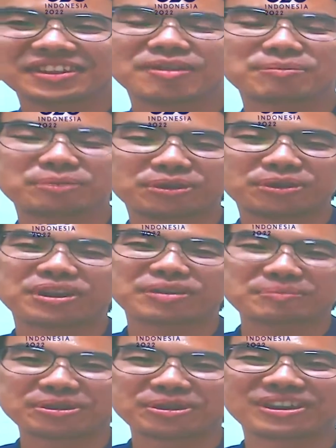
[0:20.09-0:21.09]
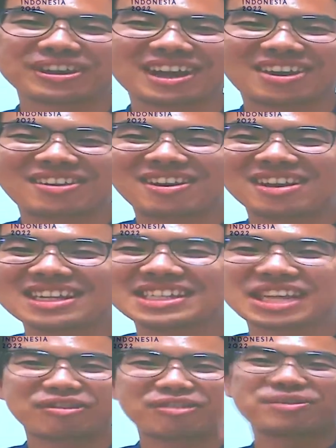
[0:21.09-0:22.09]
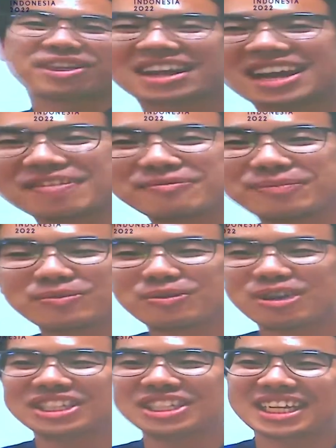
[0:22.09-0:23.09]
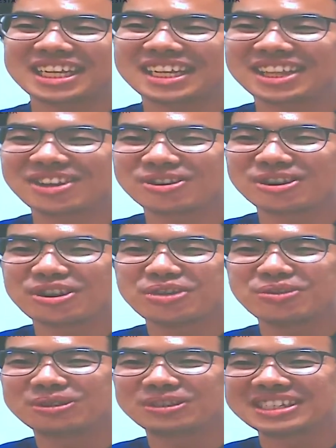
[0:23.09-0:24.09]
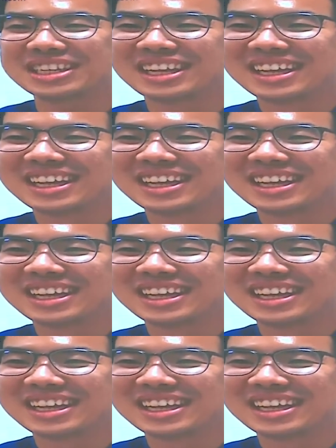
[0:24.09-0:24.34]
I'm good, I'm good. How is everyone? I've been watching your news.